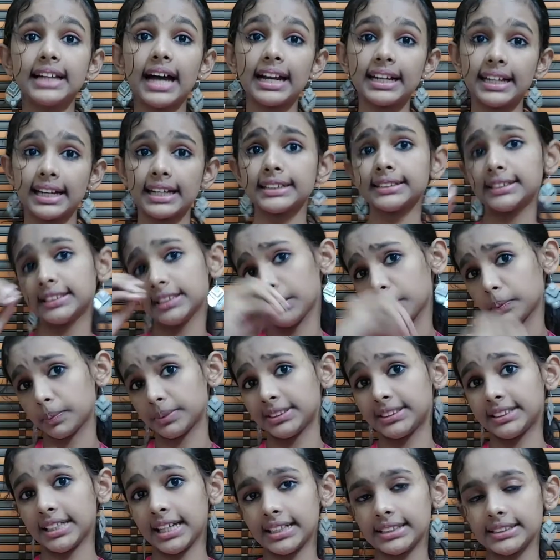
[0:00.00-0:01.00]
that a
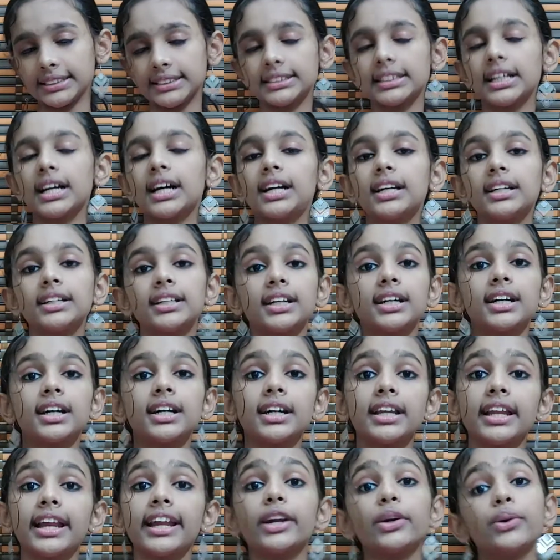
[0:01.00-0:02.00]
substance
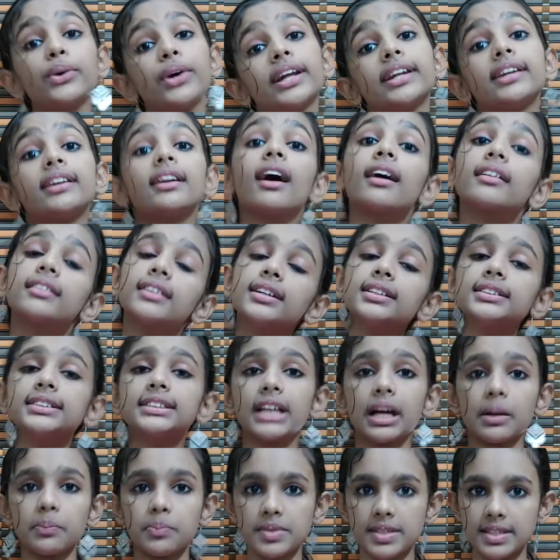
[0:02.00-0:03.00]
turns into another
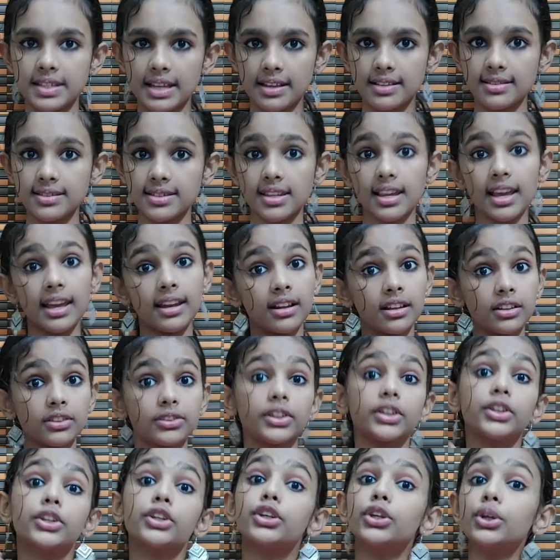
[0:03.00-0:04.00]
substance,
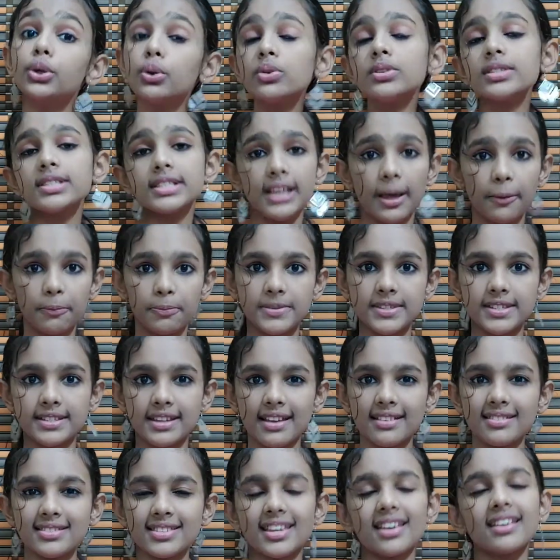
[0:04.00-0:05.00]
another new
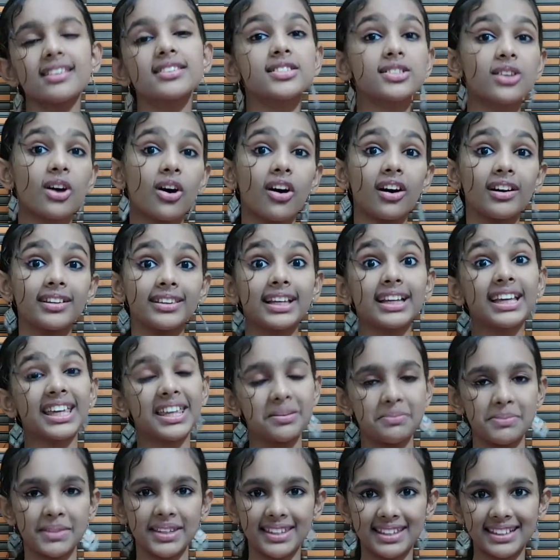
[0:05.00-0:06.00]
substance is called the
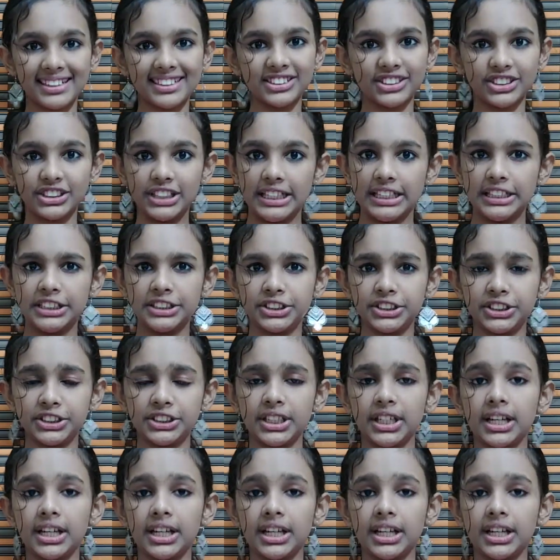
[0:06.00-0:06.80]
chemical change.